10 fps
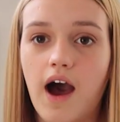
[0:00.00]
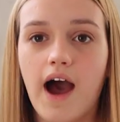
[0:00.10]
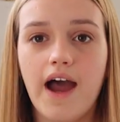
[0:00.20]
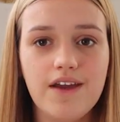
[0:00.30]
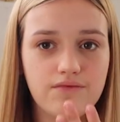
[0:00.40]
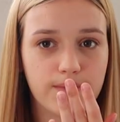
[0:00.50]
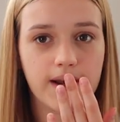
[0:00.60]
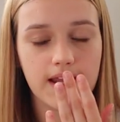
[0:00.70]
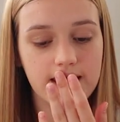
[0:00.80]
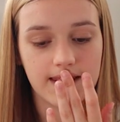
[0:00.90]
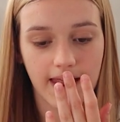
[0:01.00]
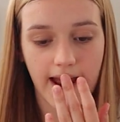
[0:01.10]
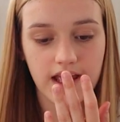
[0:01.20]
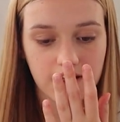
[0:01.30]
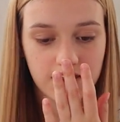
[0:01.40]
I really
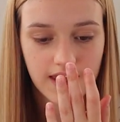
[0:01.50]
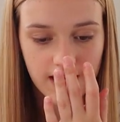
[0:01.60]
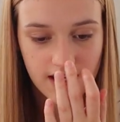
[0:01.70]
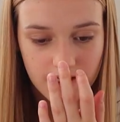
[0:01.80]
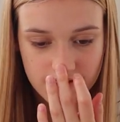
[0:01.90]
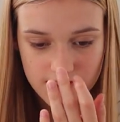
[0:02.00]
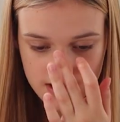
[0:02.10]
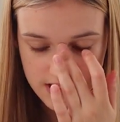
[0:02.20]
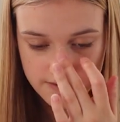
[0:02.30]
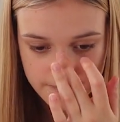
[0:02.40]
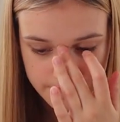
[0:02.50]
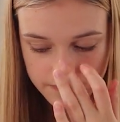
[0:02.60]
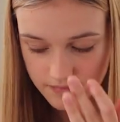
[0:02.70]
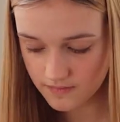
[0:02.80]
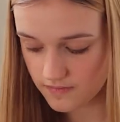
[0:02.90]
like this.
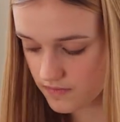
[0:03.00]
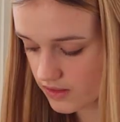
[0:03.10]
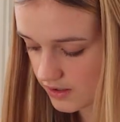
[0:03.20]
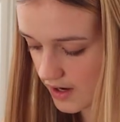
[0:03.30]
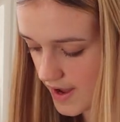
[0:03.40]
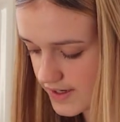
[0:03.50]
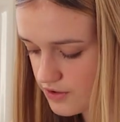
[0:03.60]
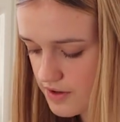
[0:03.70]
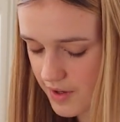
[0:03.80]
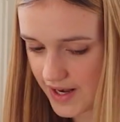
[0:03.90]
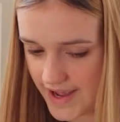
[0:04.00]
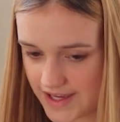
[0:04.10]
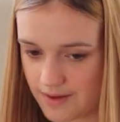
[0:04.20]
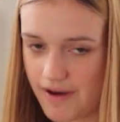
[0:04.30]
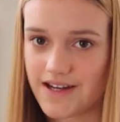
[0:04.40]
I knew I would
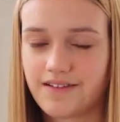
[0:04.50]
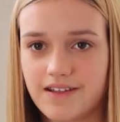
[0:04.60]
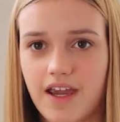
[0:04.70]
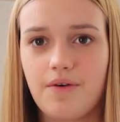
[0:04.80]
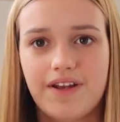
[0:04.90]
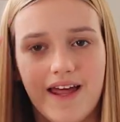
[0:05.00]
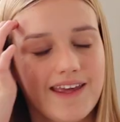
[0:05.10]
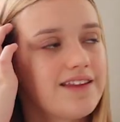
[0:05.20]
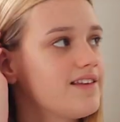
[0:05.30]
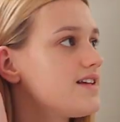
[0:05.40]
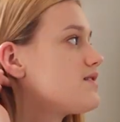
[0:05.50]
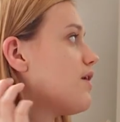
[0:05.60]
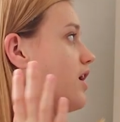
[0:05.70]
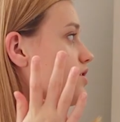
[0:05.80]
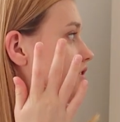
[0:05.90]
like it, but I don't think I would like it this
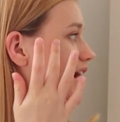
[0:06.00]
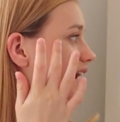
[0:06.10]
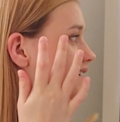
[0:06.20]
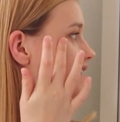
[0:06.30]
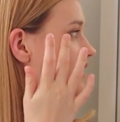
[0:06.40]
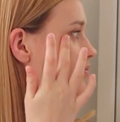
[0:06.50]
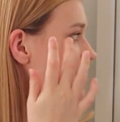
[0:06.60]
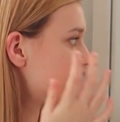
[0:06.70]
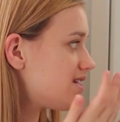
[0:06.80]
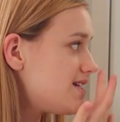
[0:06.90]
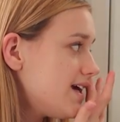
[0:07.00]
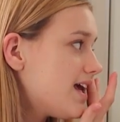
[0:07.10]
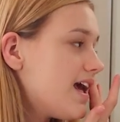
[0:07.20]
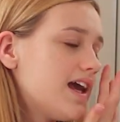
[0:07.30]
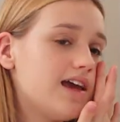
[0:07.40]
much. It is a little bit
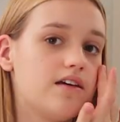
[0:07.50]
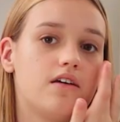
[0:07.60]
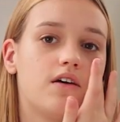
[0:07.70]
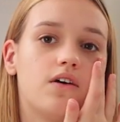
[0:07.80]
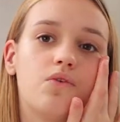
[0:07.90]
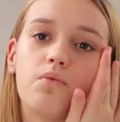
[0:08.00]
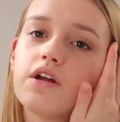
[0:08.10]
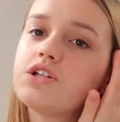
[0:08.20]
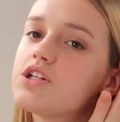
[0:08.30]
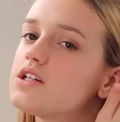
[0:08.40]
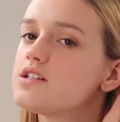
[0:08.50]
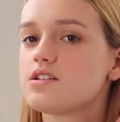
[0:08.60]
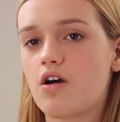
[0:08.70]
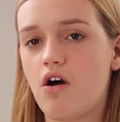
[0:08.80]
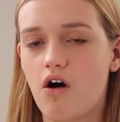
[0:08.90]
sticky, which
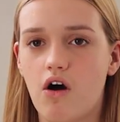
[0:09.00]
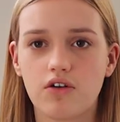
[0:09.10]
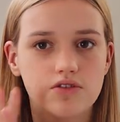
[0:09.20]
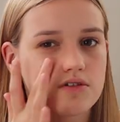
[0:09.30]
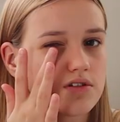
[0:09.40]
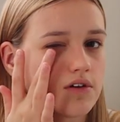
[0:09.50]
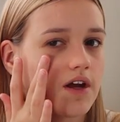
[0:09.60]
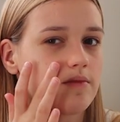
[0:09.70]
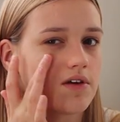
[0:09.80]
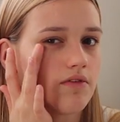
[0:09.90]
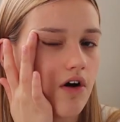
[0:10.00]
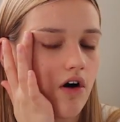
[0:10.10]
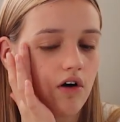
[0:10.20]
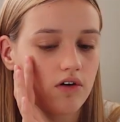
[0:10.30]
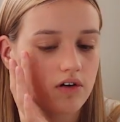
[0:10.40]
is odd, don't get me
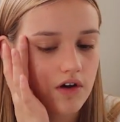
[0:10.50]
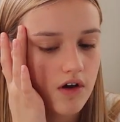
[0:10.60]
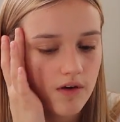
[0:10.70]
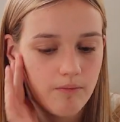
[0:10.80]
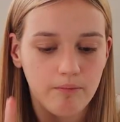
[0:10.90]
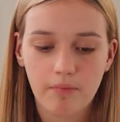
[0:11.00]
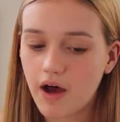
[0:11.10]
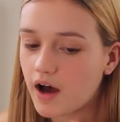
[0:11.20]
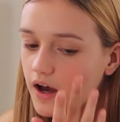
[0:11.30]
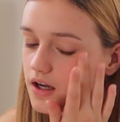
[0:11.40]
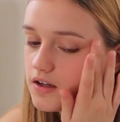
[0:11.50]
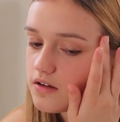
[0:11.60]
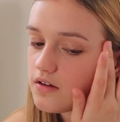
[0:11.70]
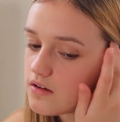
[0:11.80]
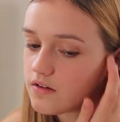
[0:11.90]
wrong, but
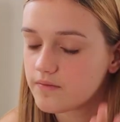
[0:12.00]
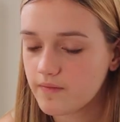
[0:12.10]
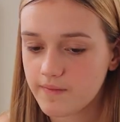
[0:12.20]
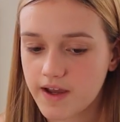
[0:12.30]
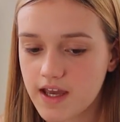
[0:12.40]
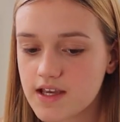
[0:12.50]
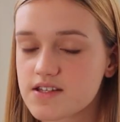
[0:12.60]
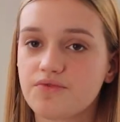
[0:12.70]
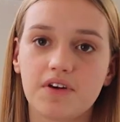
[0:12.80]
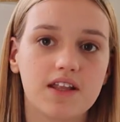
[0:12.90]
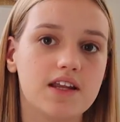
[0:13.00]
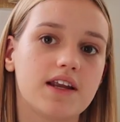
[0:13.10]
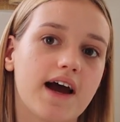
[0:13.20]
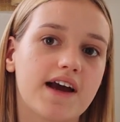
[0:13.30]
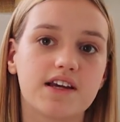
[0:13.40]
it is a really
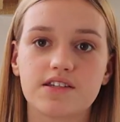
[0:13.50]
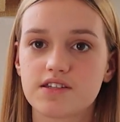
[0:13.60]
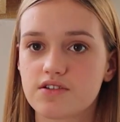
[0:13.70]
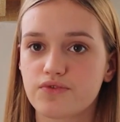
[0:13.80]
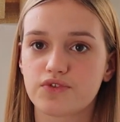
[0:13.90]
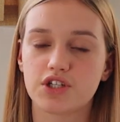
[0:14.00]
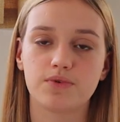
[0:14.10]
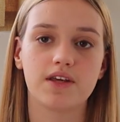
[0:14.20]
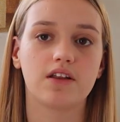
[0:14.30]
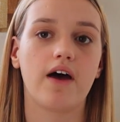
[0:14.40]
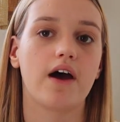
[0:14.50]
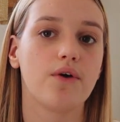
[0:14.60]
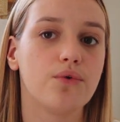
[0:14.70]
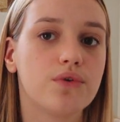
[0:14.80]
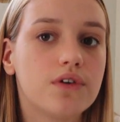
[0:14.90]
nice sort of dewy
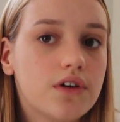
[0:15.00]
glow.